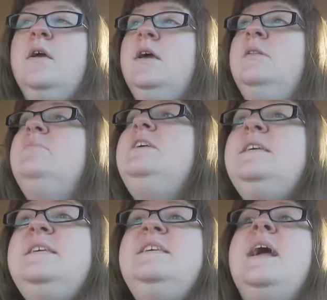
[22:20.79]
And I'm
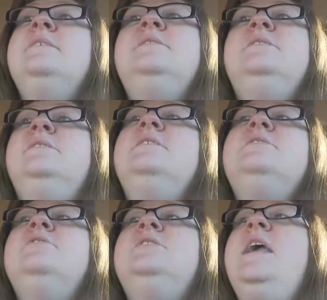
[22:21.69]
like, yes, this'll